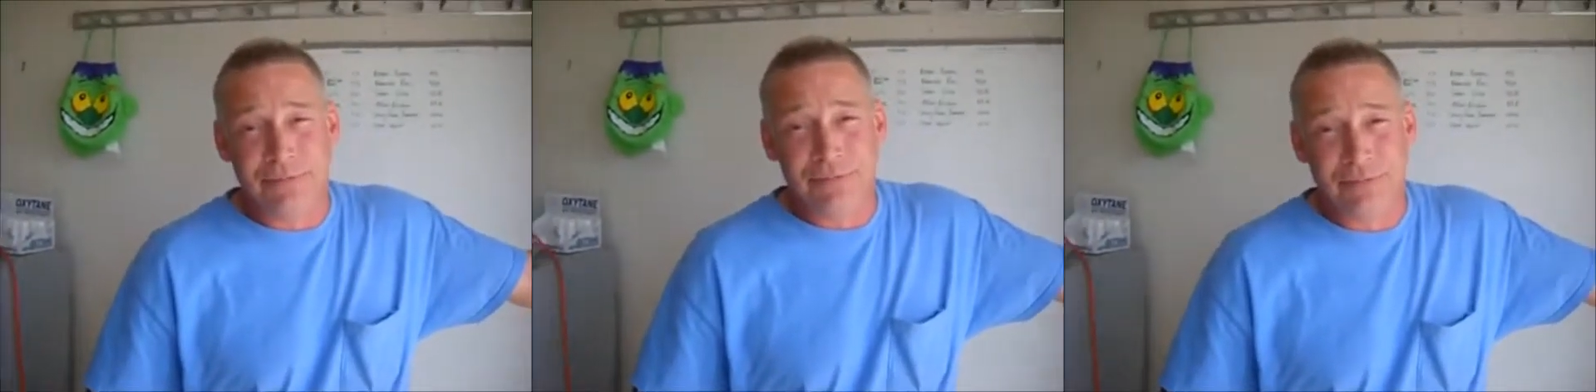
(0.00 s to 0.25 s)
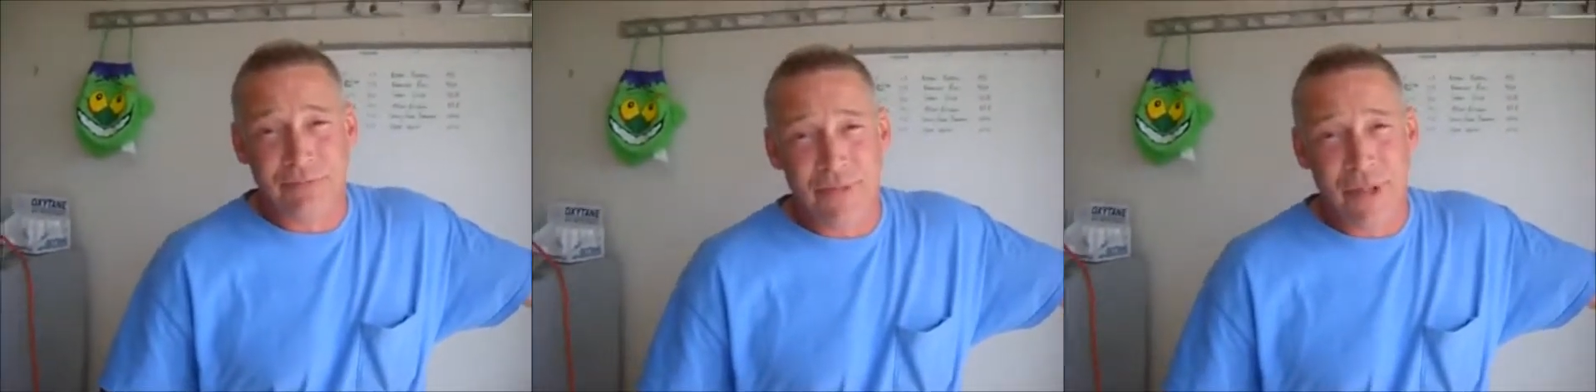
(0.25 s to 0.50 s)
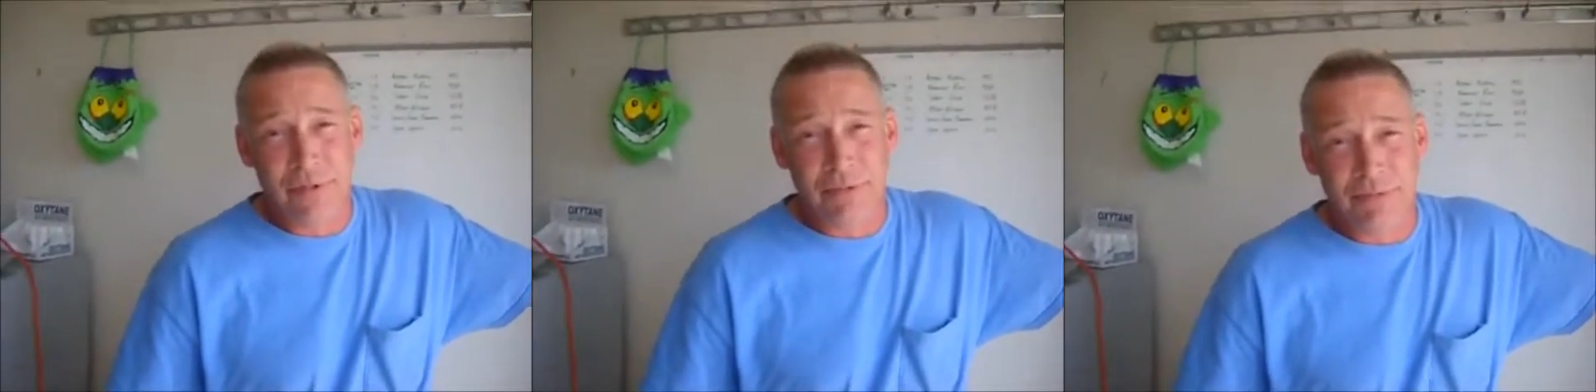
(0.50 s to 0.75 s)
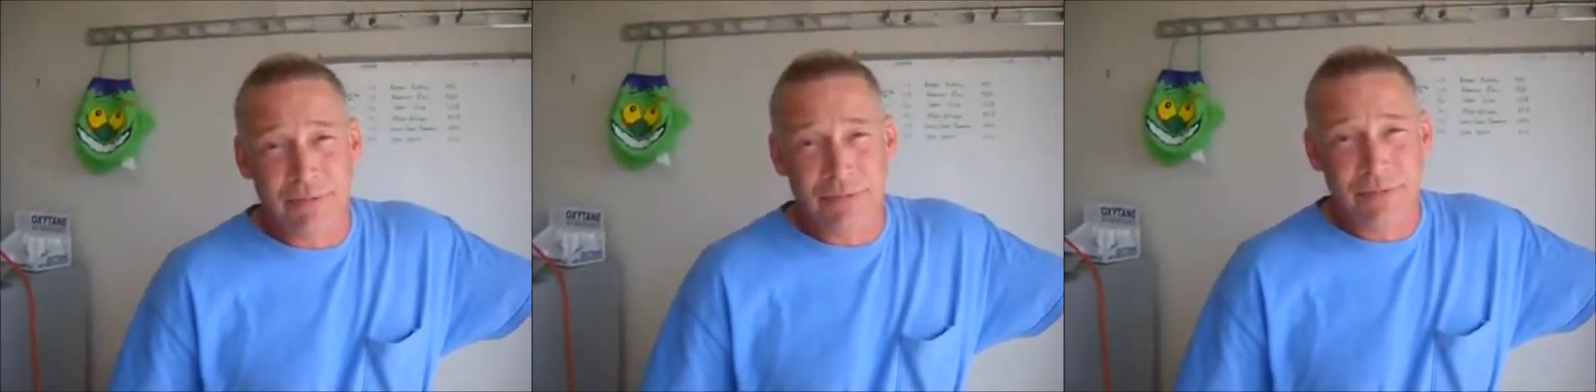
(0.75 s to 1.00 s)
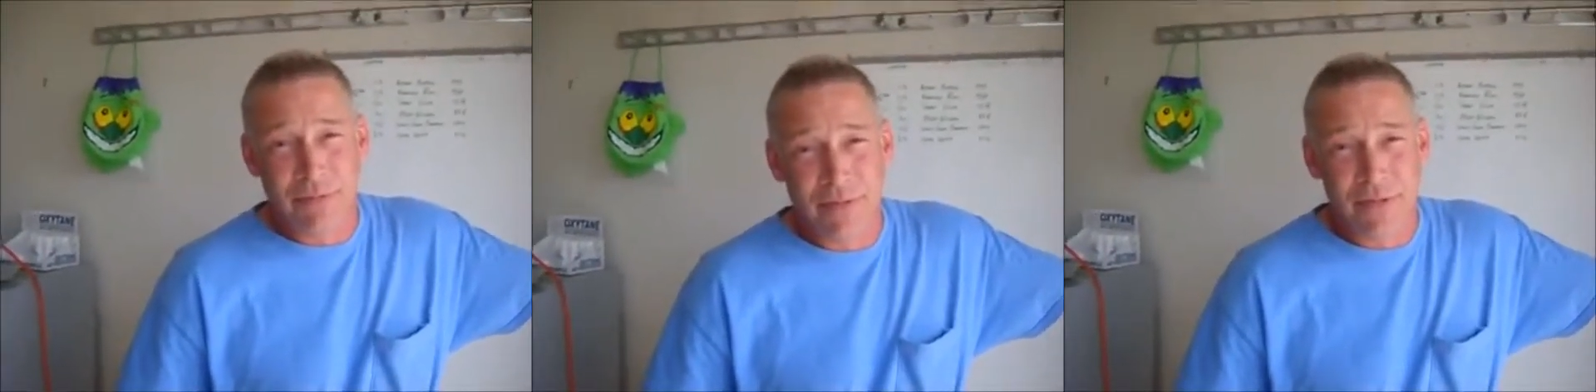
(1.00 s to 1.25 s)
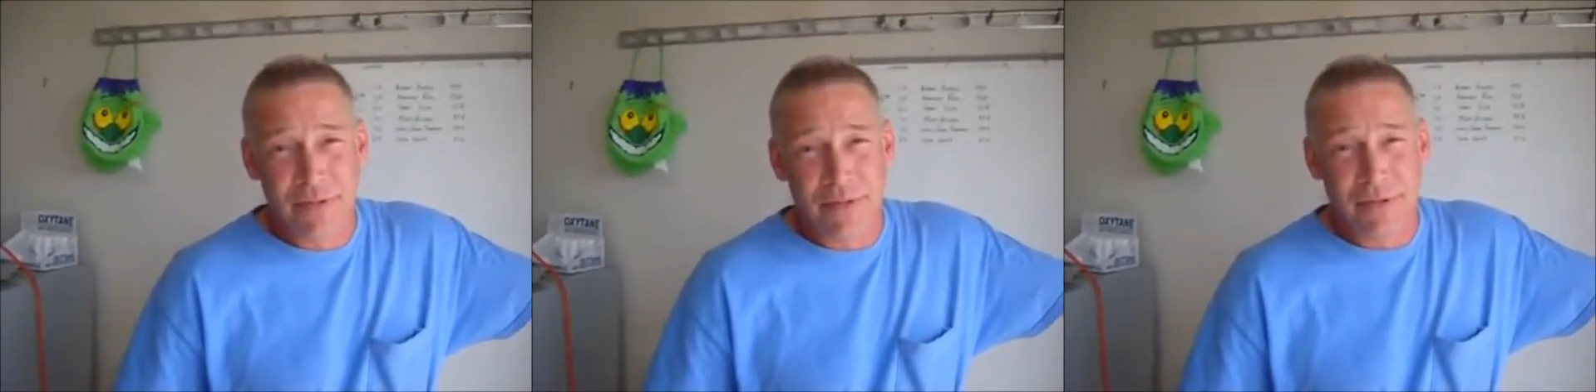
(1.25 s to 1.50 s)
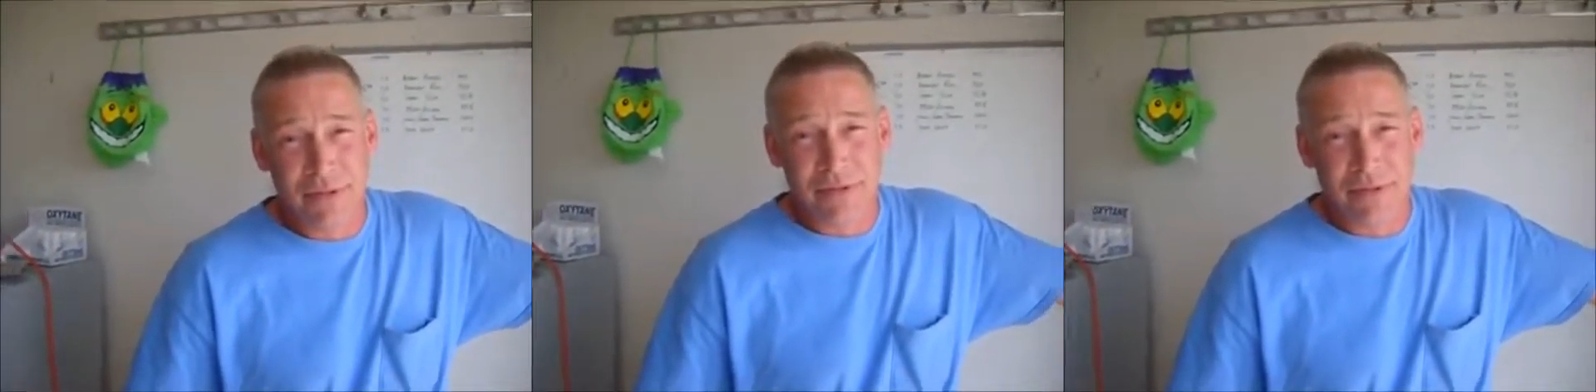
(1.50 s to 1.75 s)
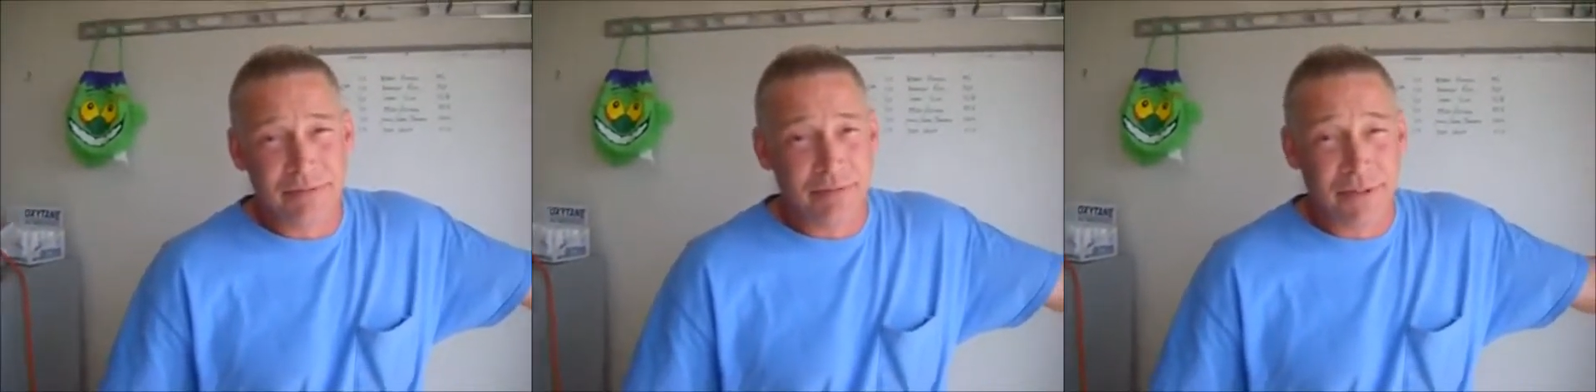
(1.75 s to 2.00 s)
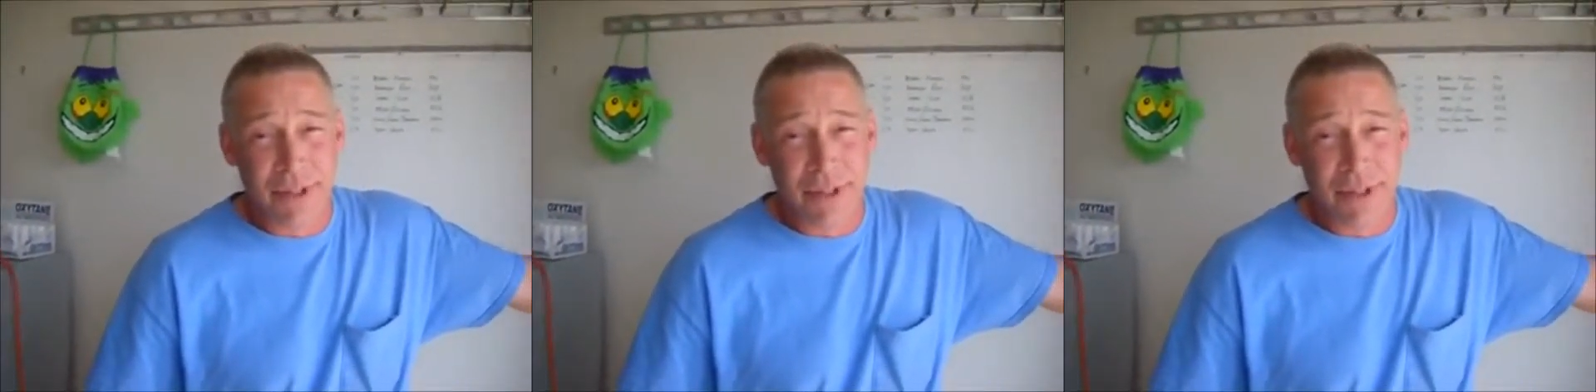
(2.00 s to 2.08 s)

No parts. Nothing. Nothing was added.